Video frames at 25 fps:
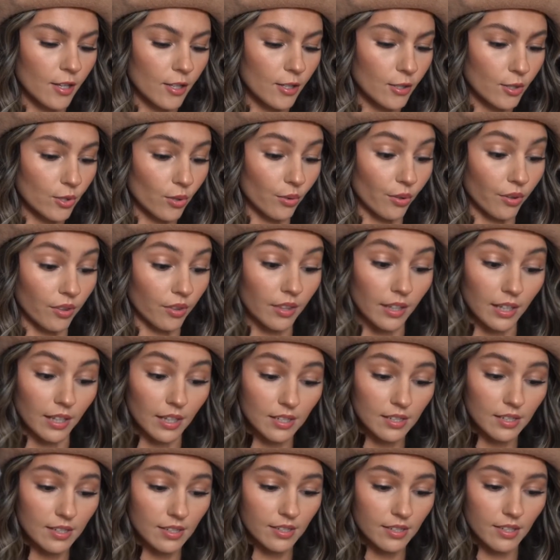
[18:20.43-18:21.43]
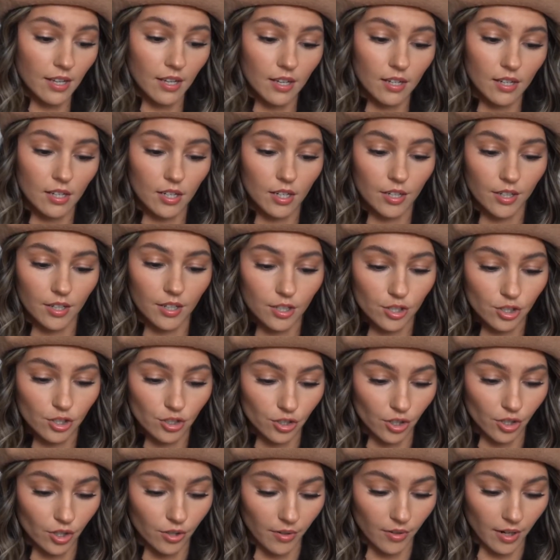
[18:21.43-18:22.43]
So this
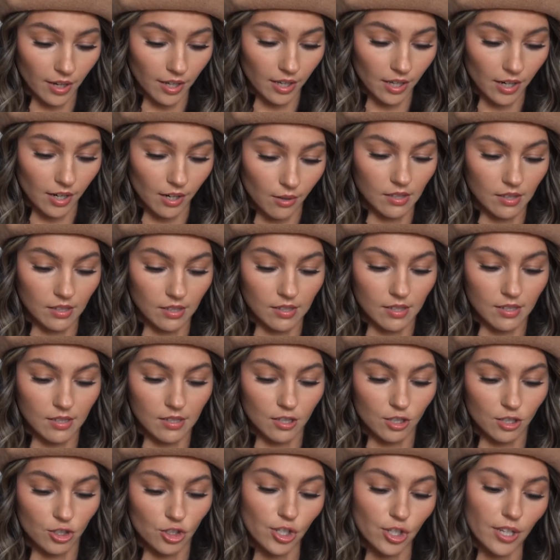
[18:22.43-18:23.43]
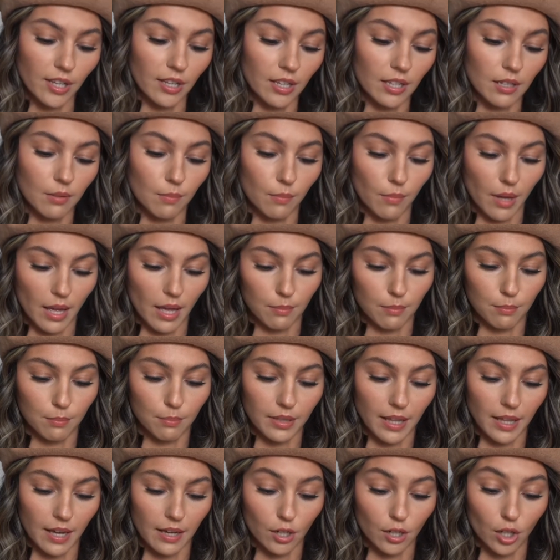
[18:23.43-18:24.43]
shirt right here, this is the Shein Men
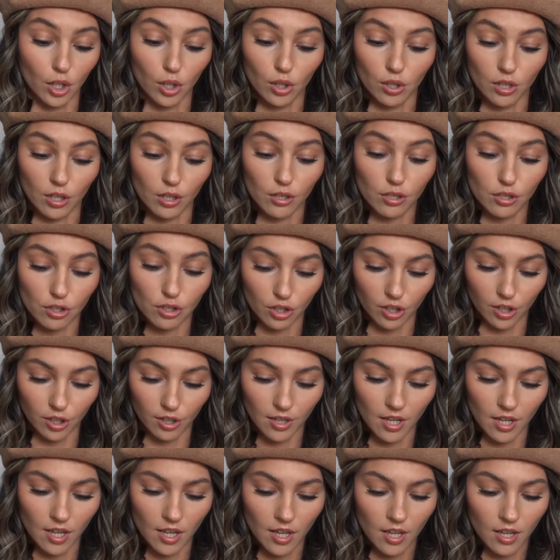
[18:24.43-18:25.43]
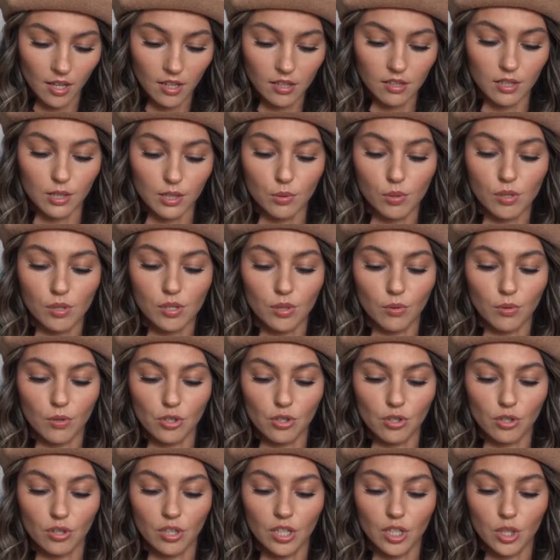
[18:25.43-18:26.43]
Plaid Hooded Shirt. This was
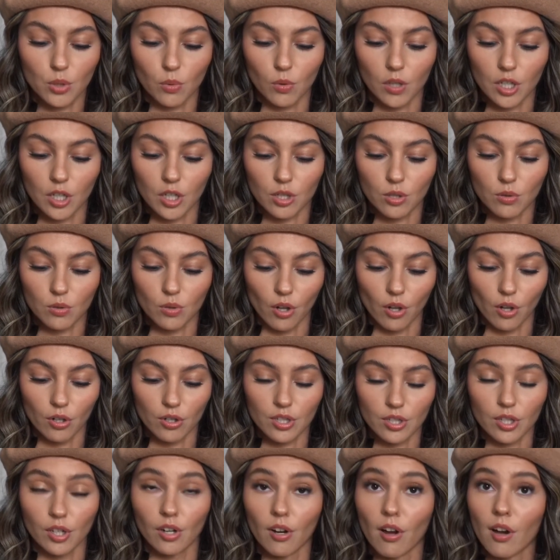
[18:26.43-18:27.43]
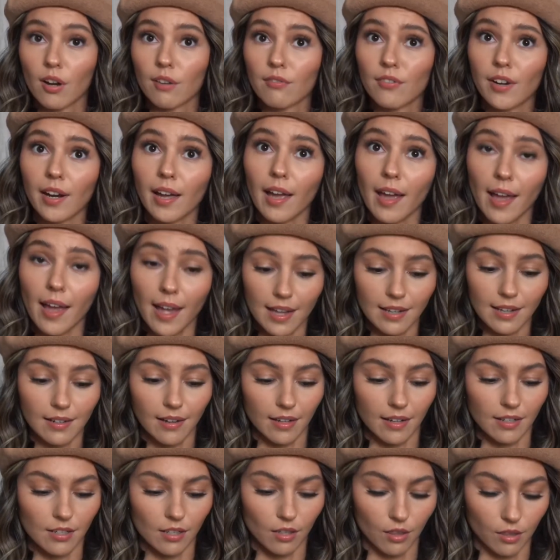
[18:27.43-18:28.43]
originally twenty-two dollars and I got it for eight
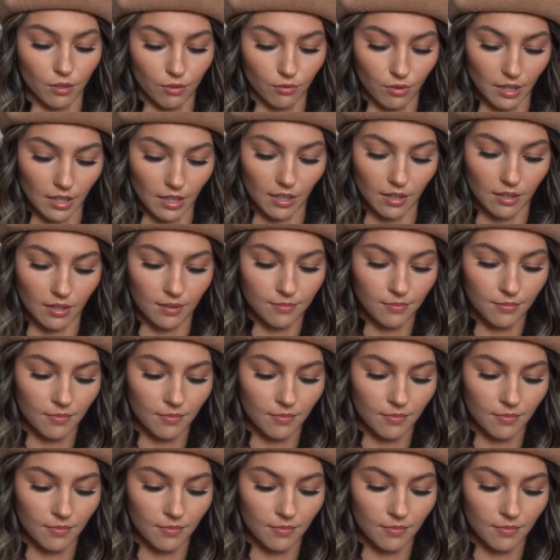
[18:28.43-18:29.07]
ninety-three.